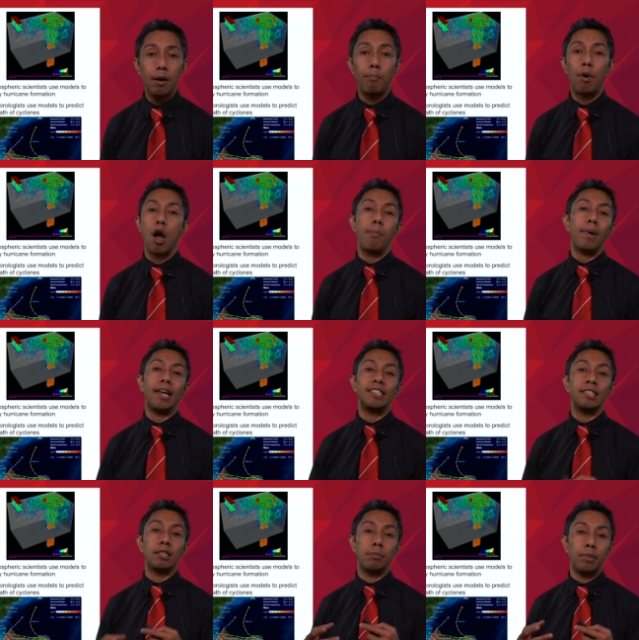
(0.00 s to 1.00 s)
by
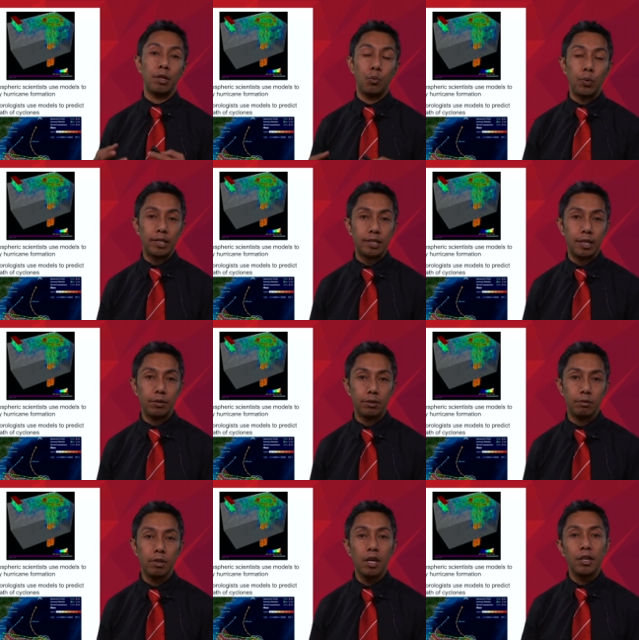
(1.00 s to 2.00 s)
placing them in a wind tunnel.
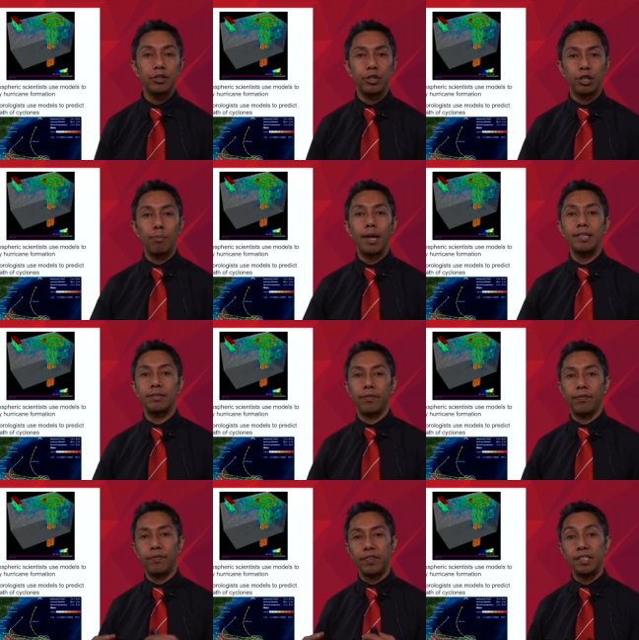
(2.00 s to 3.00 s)
So, you can place a
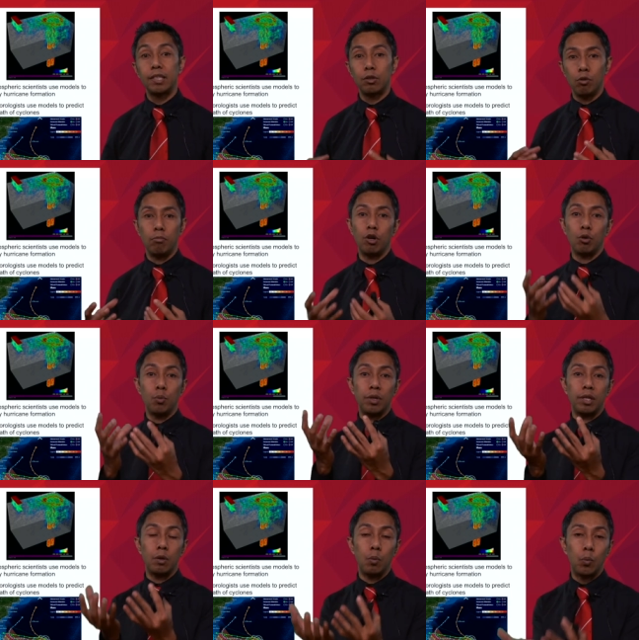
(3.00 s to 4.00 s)
physical model
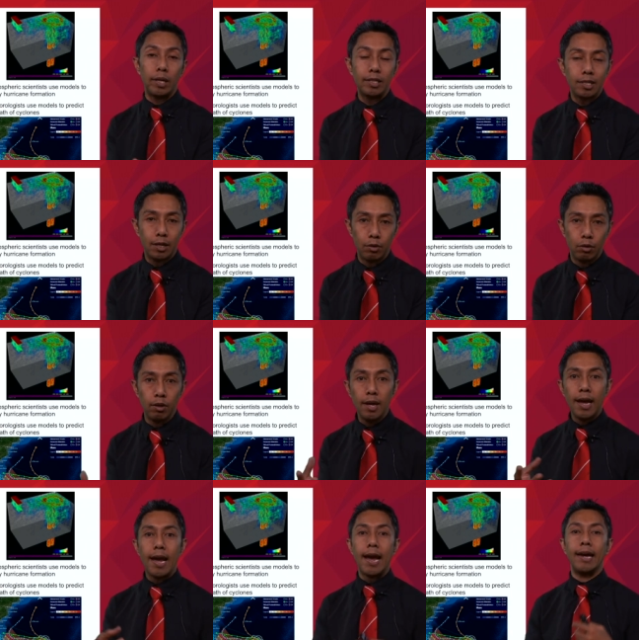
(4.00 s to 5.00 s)
within a wind tunnel
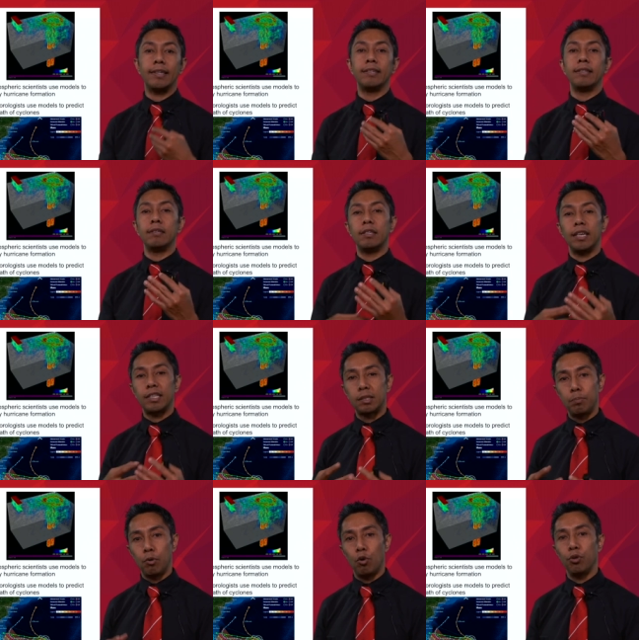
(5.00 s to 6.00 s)
and
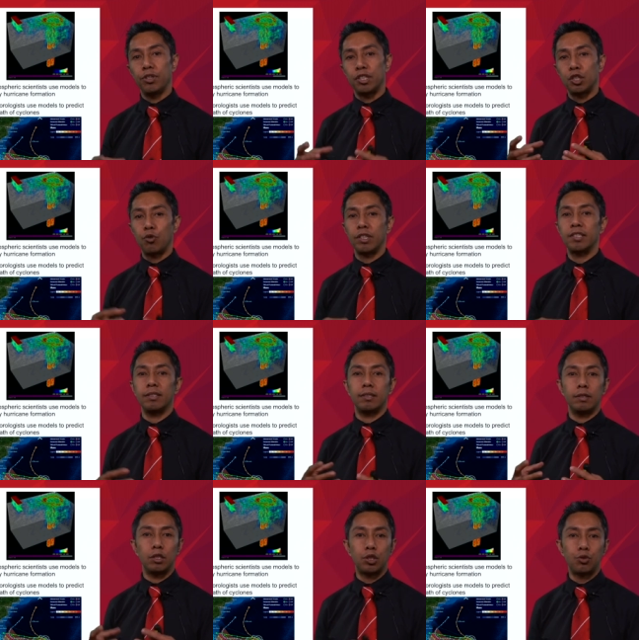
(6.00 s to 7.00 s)
explore the stresses
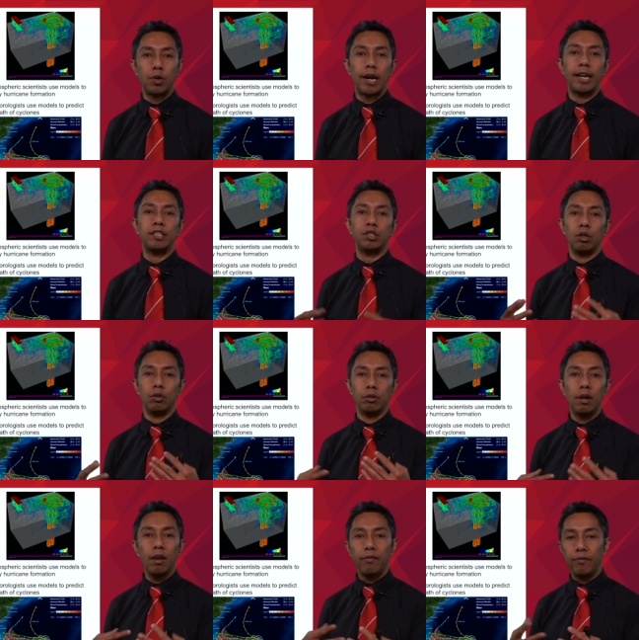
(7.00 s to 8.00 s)
and strains on
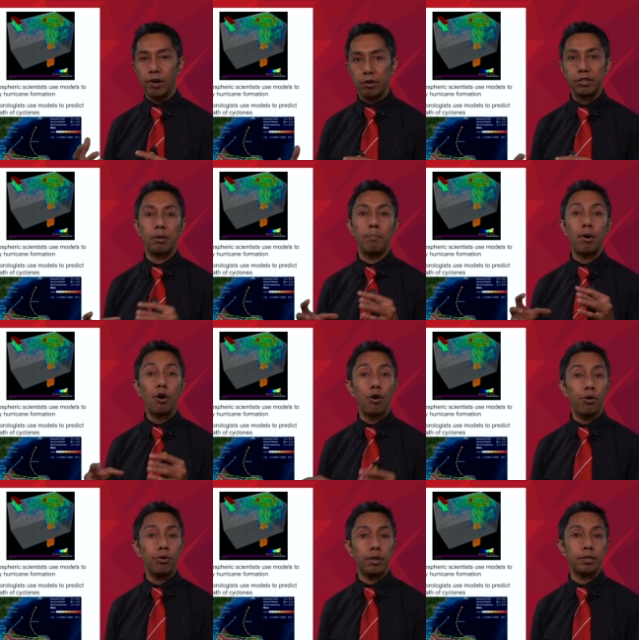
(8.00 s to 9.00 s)
various
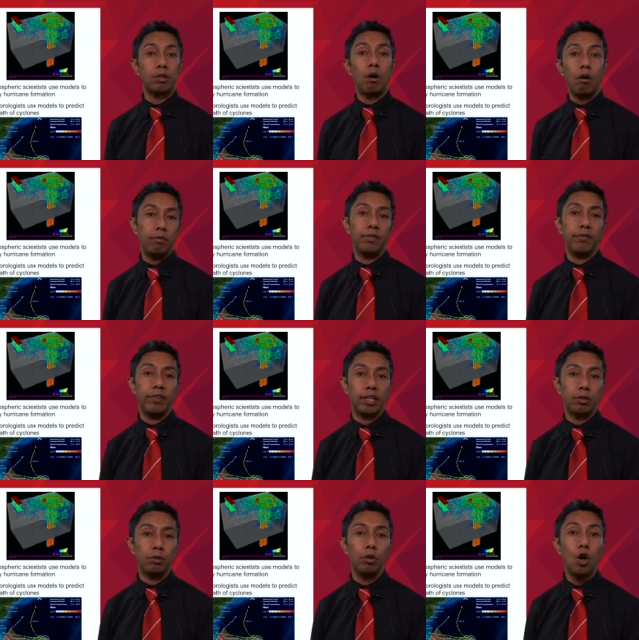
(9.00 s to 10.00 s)
components of the
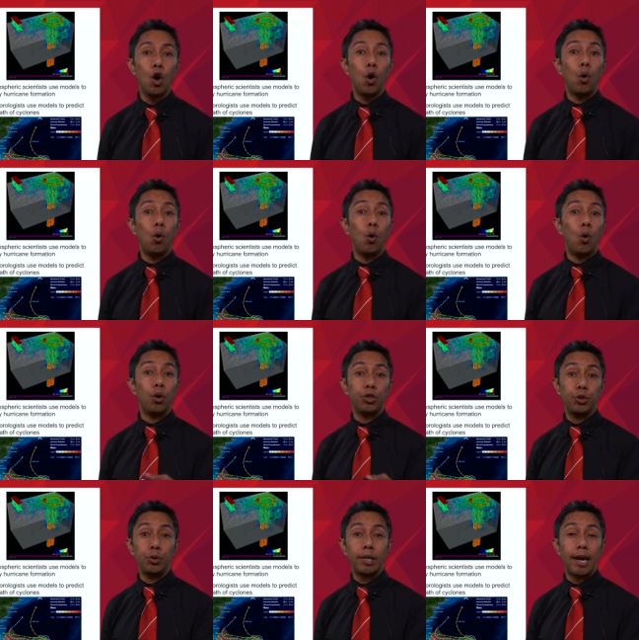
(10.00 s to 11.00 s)
vehicle, or
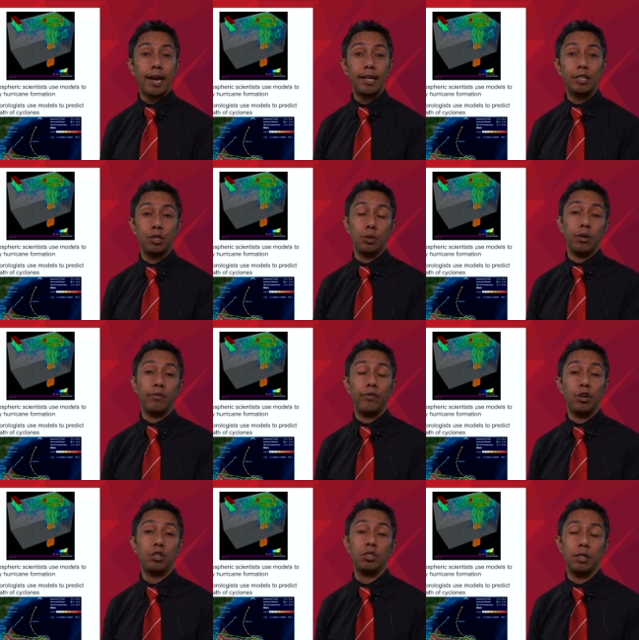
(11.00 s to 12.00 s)
you can do it
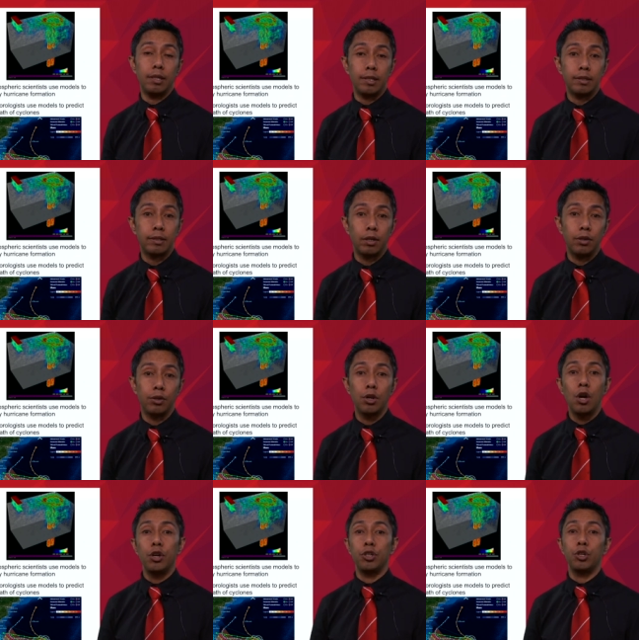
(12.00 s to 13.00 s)
virtually. So
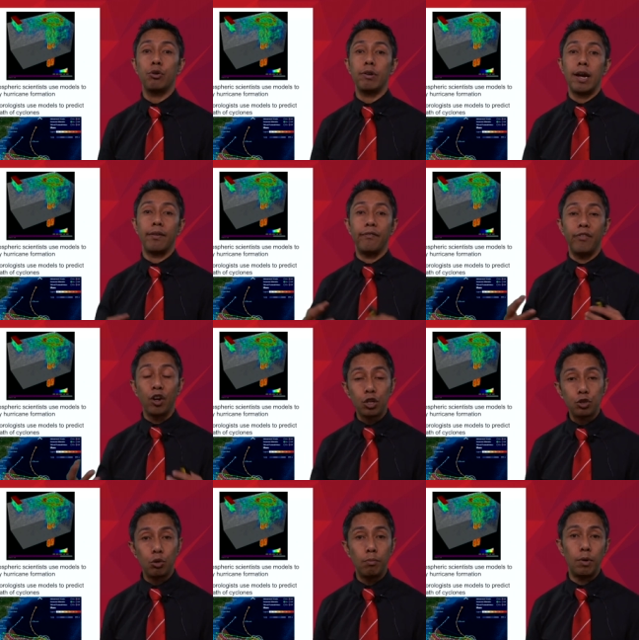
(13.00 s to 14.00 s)
you create a
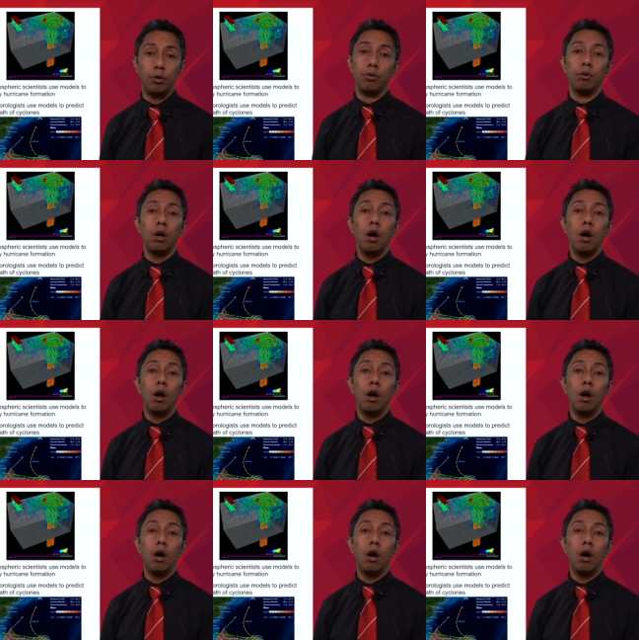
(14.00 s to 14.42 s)
virtual model